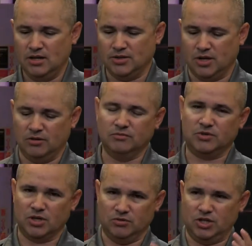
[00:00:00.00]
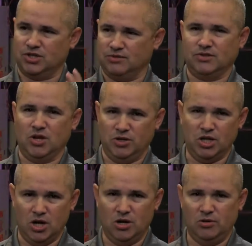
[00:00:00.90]
So just so you
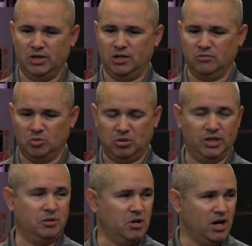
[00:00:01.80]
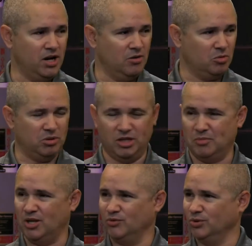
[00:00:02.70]
know, and we're playing by
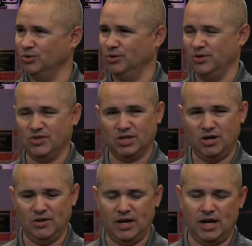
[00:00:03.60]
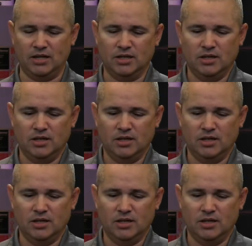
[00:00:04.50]
the rules and all that.